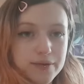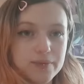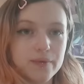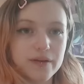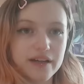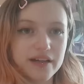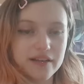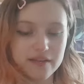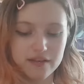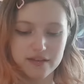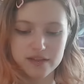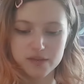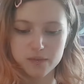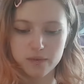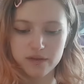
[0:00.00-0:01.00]
worried that
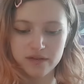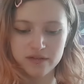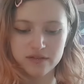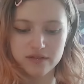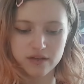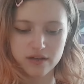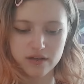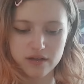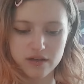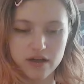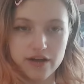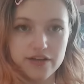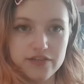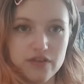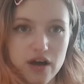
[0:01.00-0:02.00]
this wouldn't
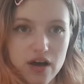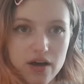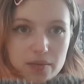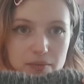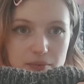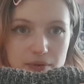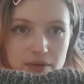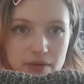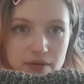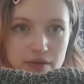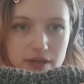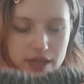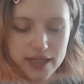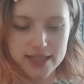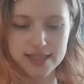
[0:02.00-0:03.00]
curve up
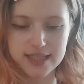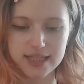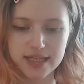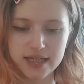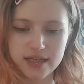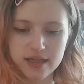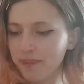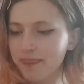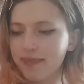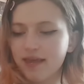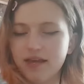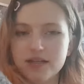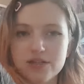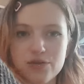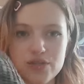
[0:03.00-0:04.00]
nicely.
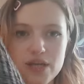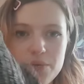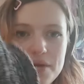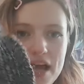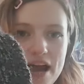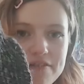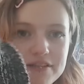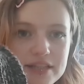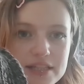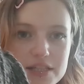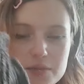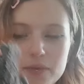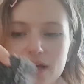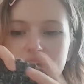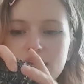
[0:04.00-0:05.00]
So say we have it
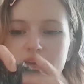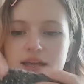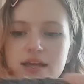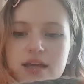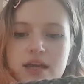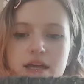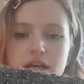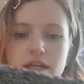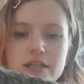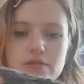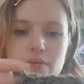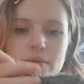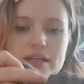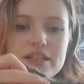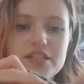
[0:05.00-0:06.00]
this way, because what
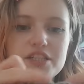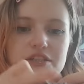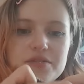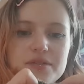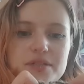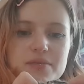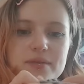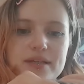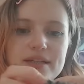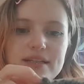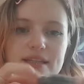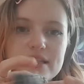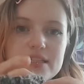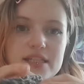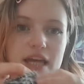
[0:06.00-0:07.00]
we're gonna do is we're gonna
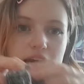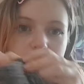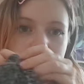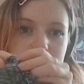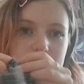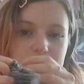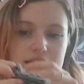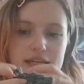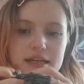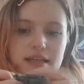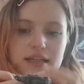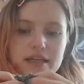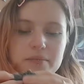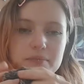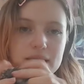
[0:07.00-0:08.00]
then tighten it here
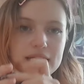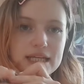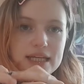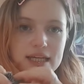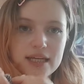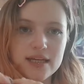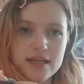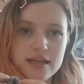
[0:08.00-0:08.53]
like a beanie.